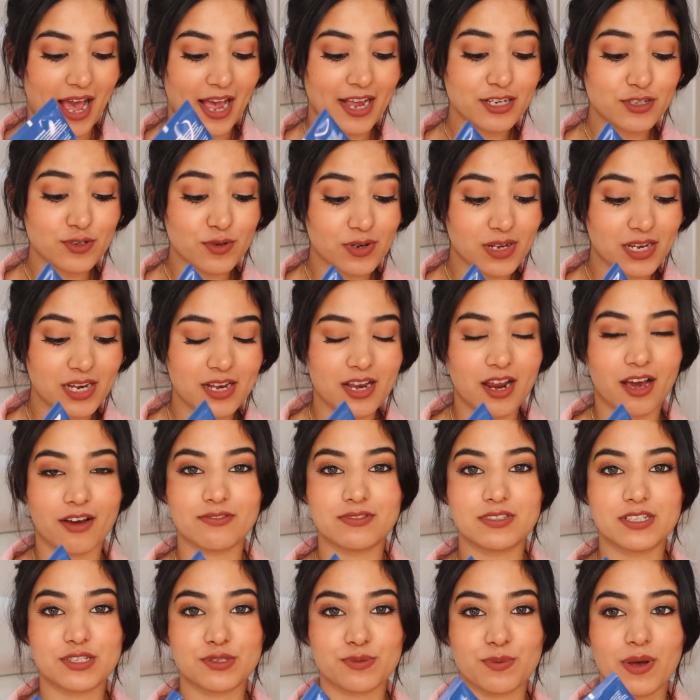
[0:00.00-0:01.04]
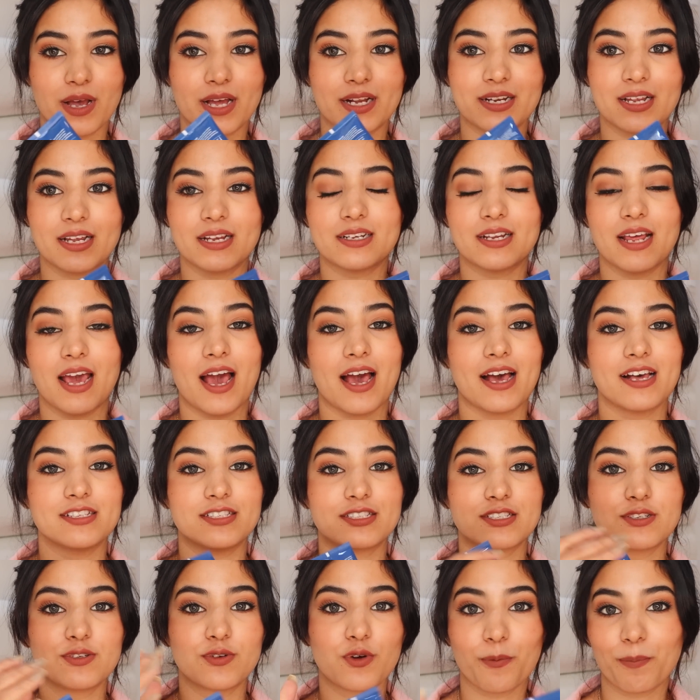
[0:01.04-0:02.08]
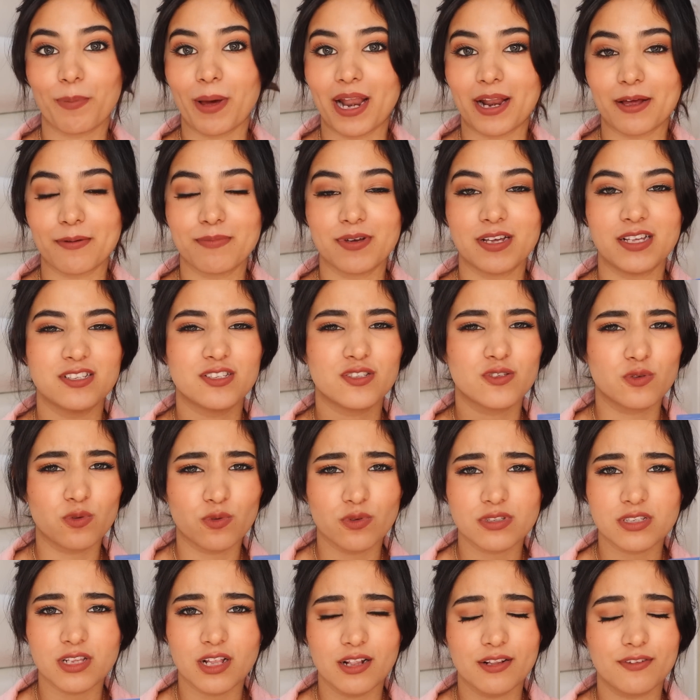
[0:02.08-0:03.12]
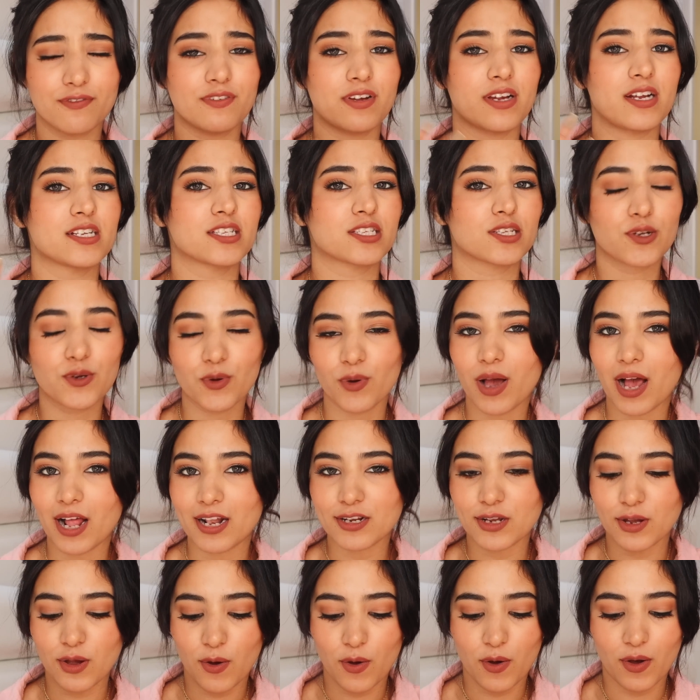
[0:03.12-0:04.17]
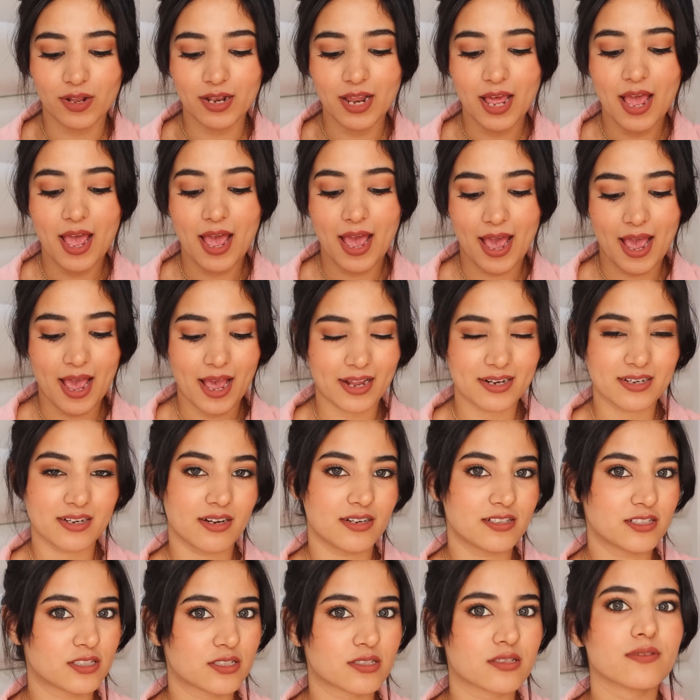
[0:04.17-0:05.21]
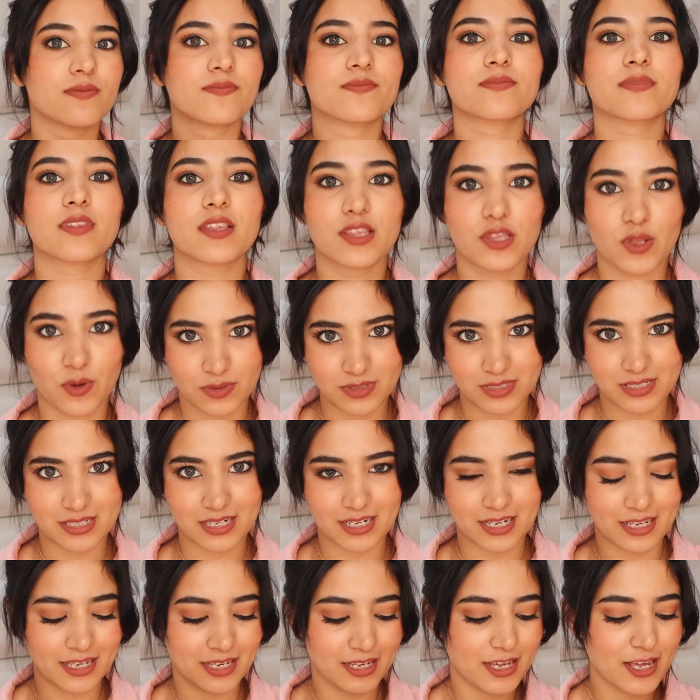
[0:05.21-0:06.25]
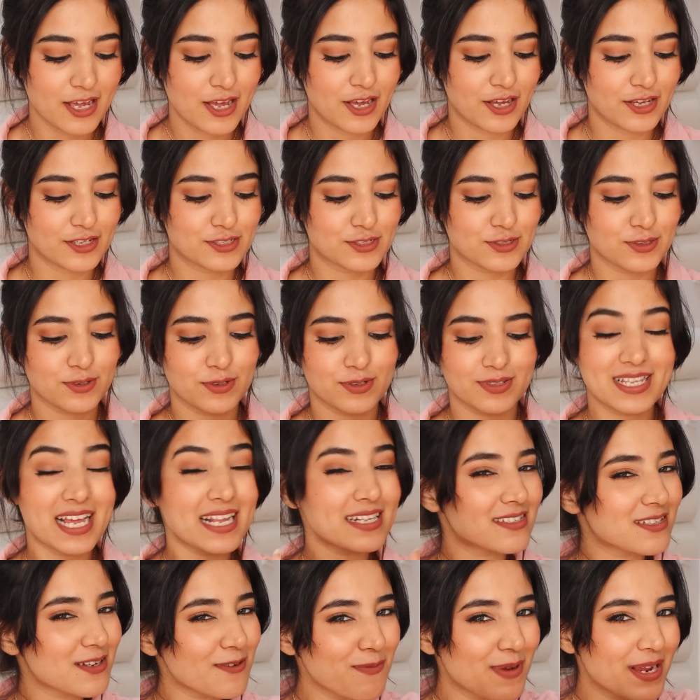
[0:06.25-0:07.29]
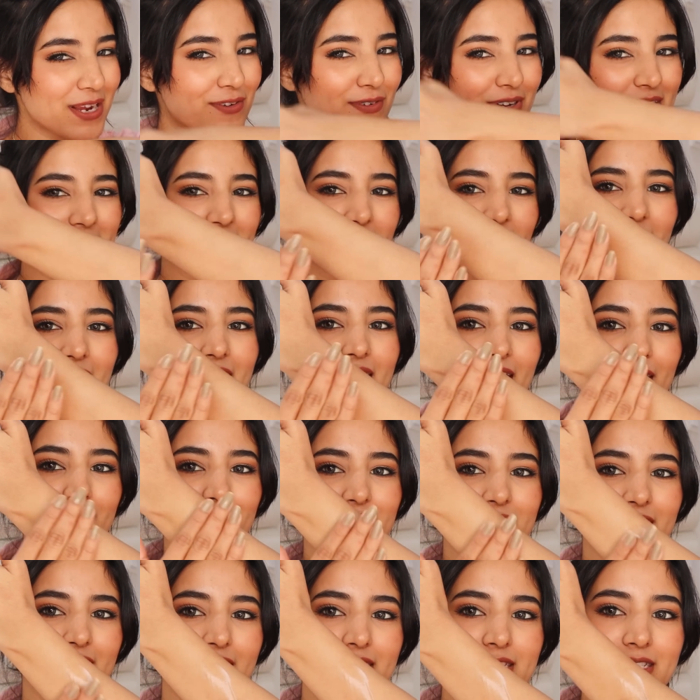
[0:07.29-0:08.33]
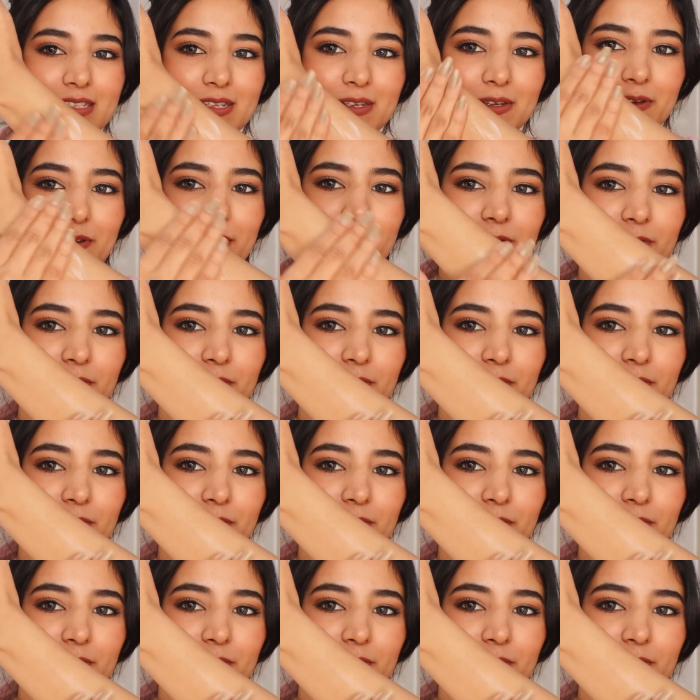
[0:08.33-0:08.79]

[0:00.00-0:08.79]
I totally love this one. It has no parabens, no sulfates, no alcohol and it's non-sticky, so that's the main reason I love this.